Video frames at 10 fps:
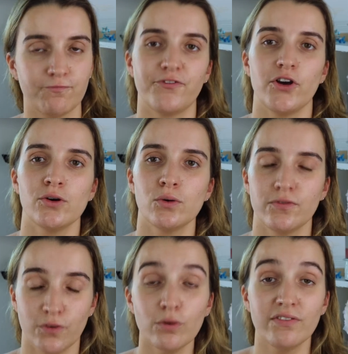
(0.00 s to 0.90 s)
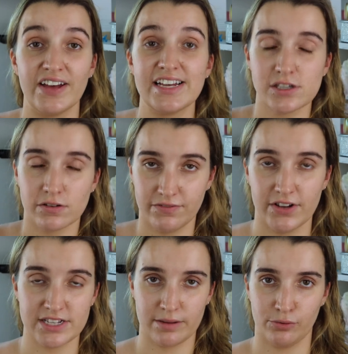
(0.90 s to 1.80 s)
full face of
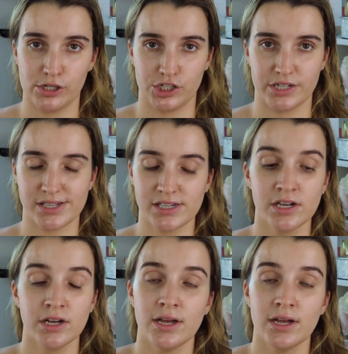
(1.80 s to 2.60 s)
first impressions.